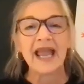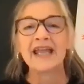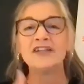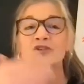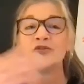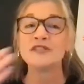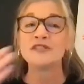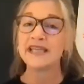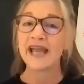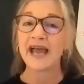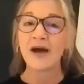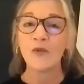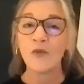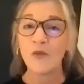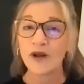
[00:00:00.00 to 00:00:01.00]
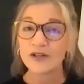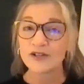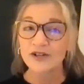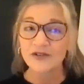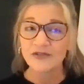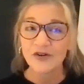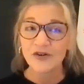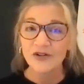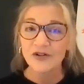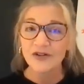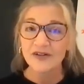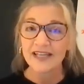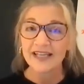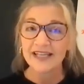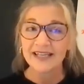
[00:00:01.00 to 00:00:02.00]
and you see how
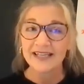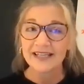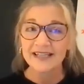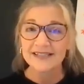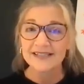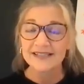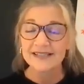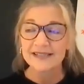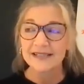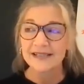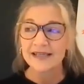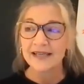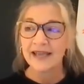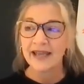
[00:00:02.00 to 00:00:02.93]
wonderful it is,